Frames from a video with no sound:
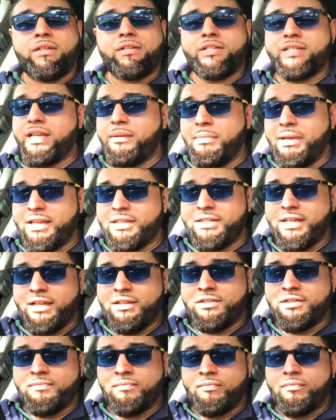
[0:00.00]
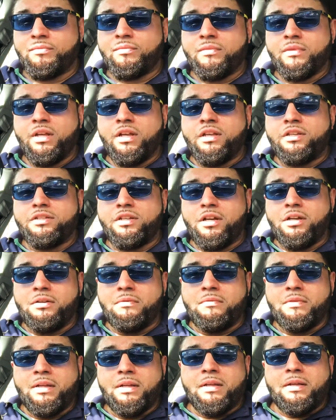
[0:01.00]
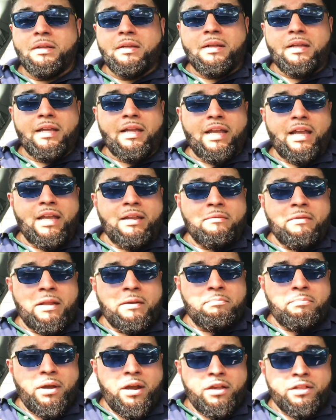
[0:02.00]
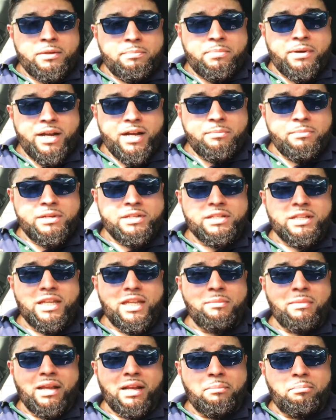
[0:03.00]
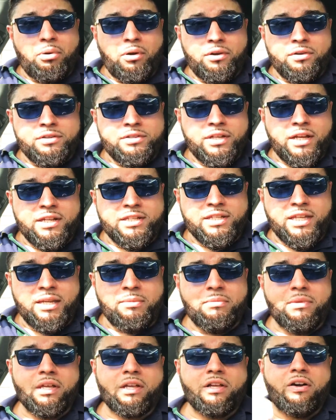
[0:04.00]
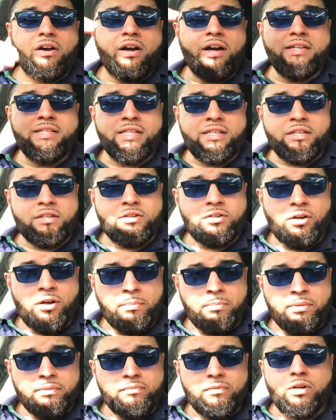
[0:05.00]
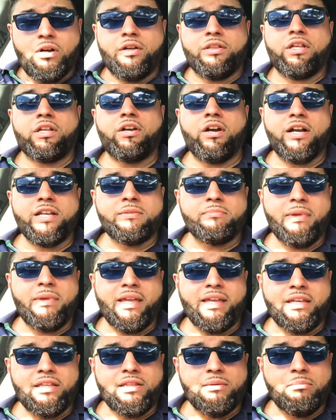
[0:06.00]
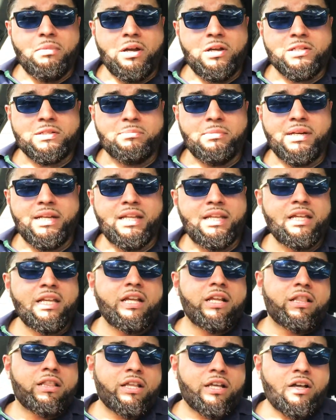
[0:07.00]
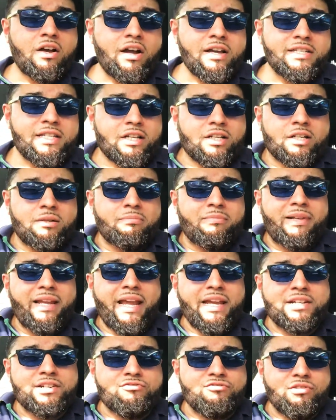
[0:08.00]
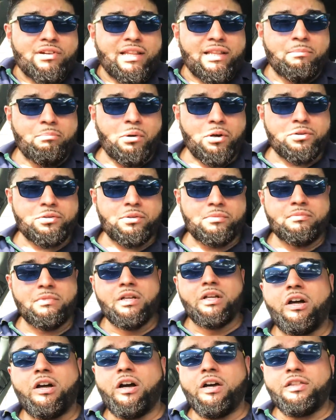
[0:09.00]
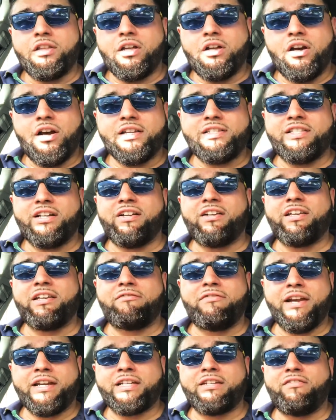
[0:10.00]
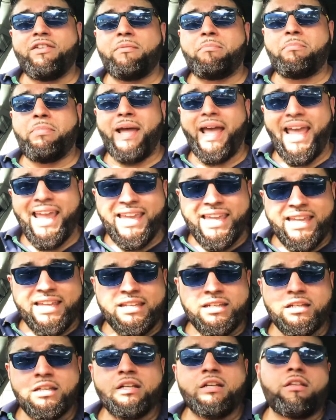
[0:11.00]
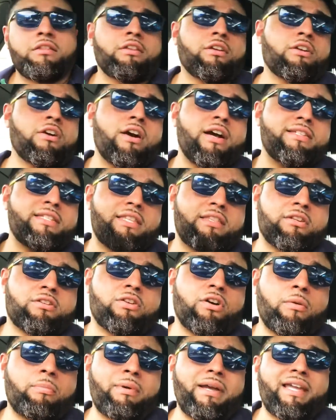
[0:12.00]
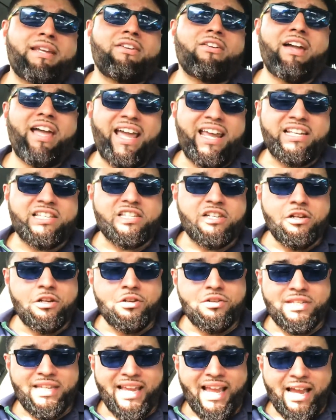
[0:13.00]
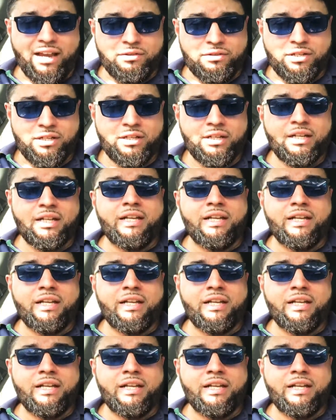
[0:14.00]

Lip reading: Does that make sense? So in both a pyramid scheme and a Ponzi scheme, the guys at the top are the guys making the most money. The guys that come later on at the bottom are the guys that are effectively paying the guys at the top and are hence losing out.